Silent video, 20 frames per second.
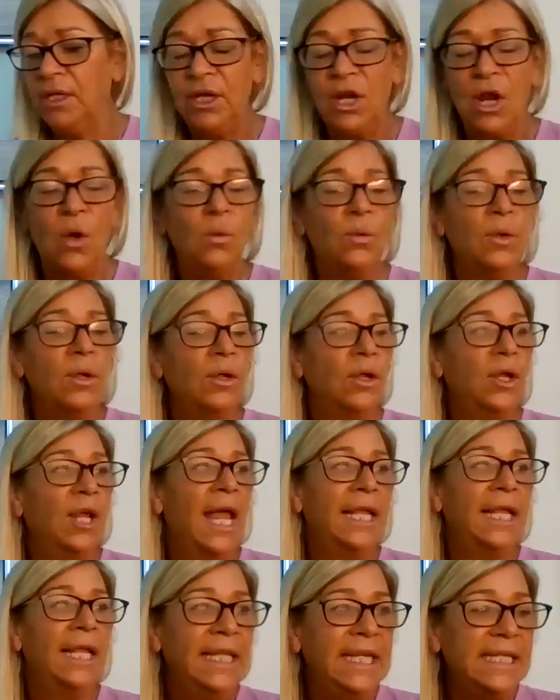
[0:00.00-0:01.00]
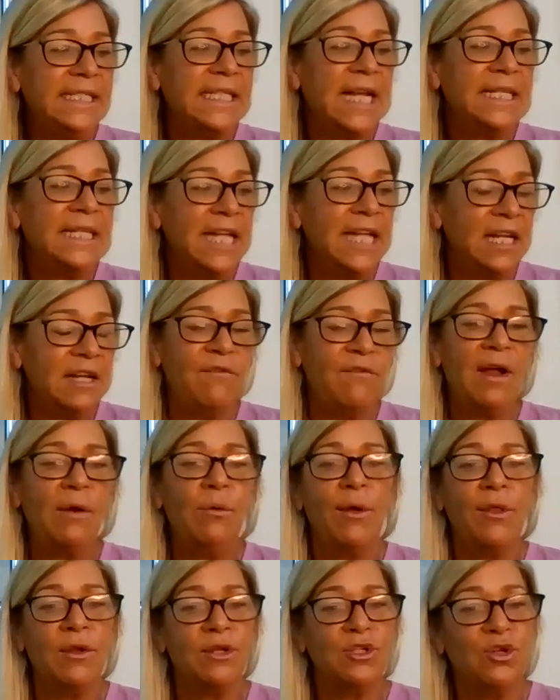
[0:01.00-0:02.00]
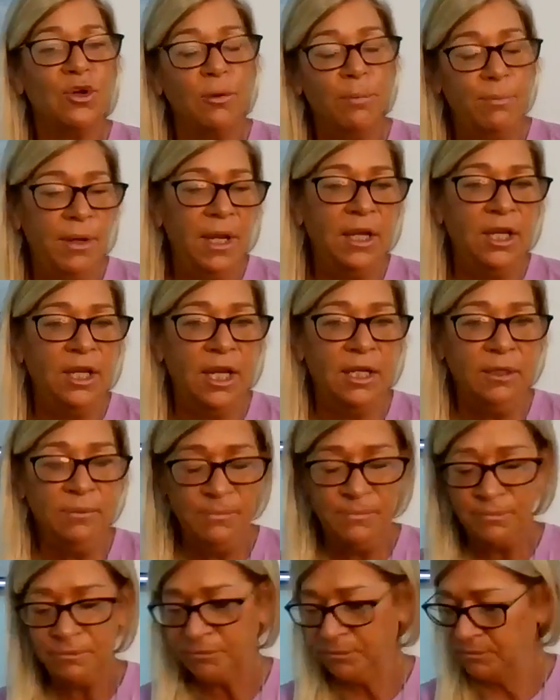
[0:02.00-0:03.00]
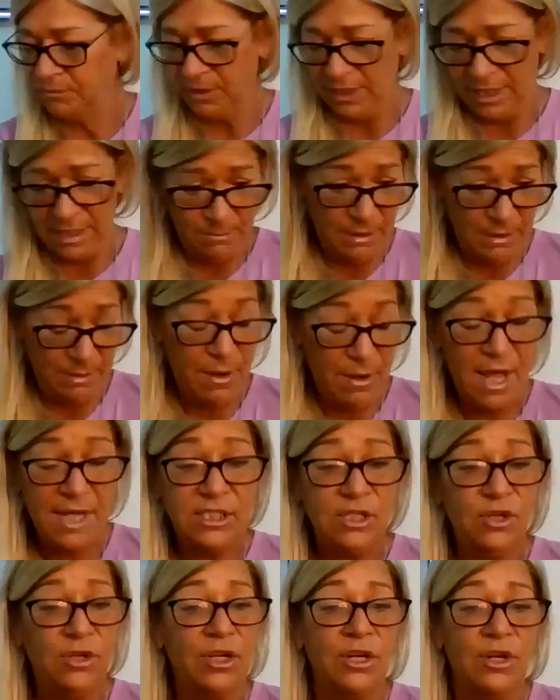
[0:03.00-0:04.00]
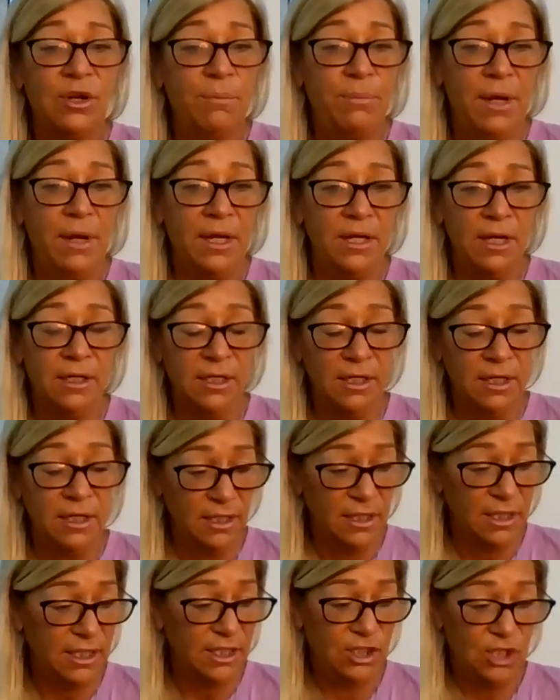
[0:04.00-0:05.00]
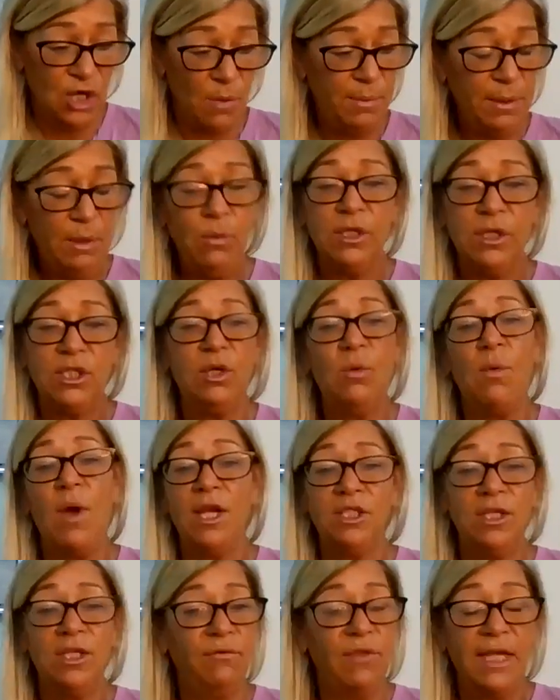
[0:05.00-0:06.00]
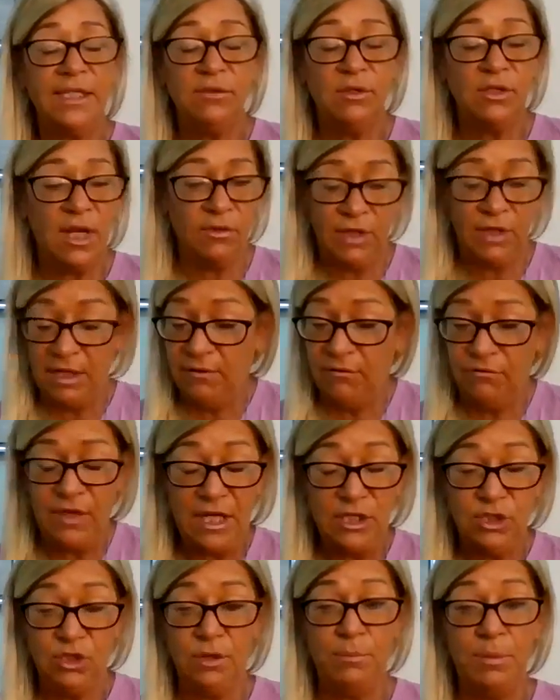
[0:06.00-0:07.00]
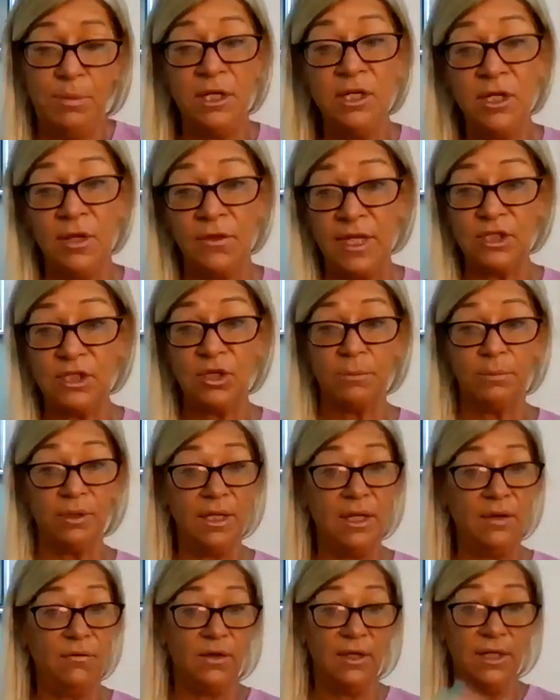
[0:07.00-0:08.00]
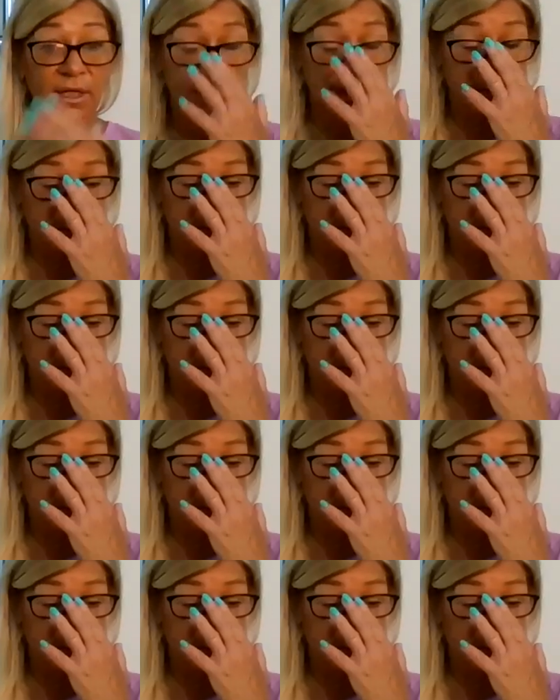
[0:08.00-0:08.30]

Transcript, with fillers: You know, at least identify whether it's your opinion and be postured in your opinion. Don't be wishy-washy if that's what, if, that, if that's your opinion, that's your belief.